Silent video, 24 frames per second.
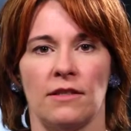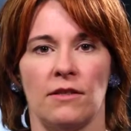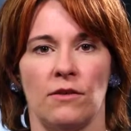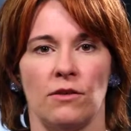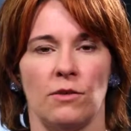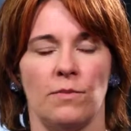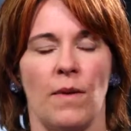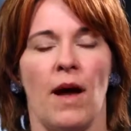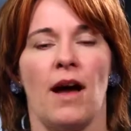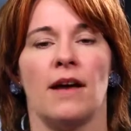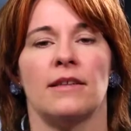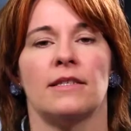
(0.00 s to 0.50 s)
those
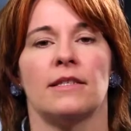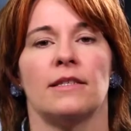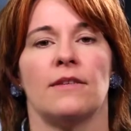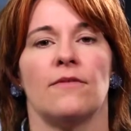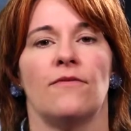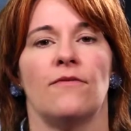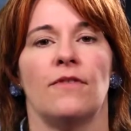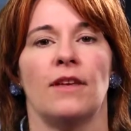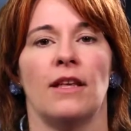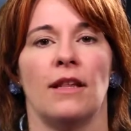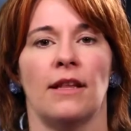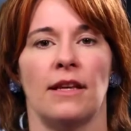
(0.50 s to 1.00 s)
positive
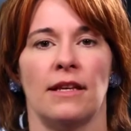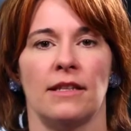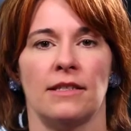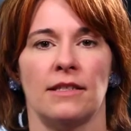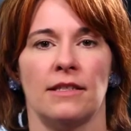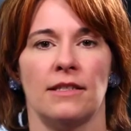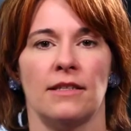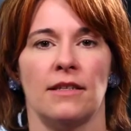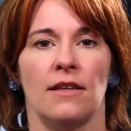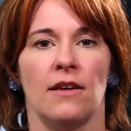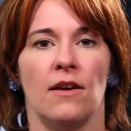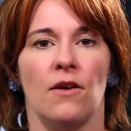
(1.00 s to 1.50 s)

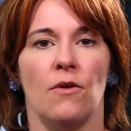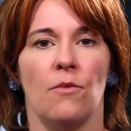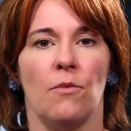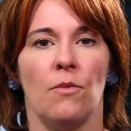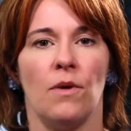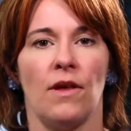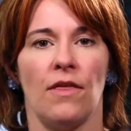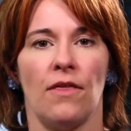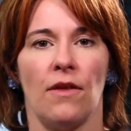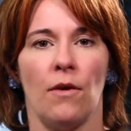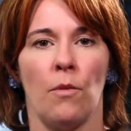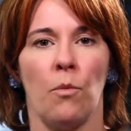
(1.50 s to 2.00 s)
feelings
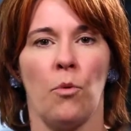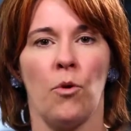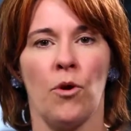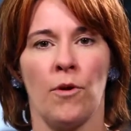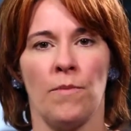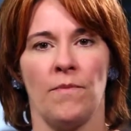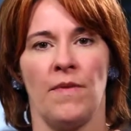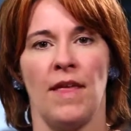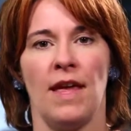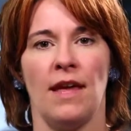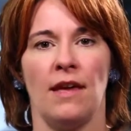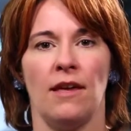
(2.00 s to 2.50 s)
with a
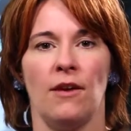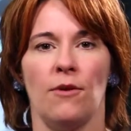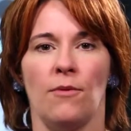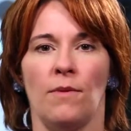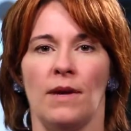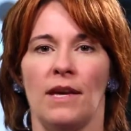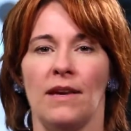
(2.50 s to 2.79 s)
warm thank you.